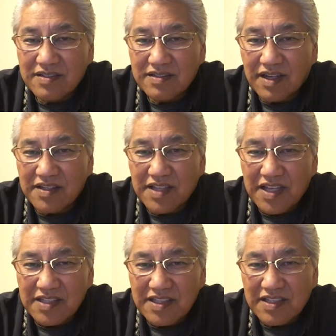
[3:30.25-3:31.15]
the
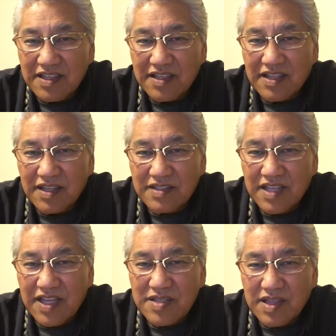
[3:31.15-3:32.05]
identity that
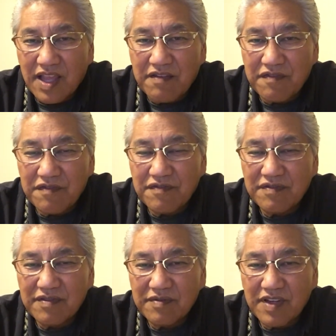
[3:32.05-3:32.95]
takes
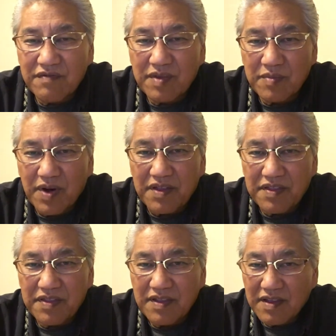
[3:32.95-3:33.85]
life-giving breath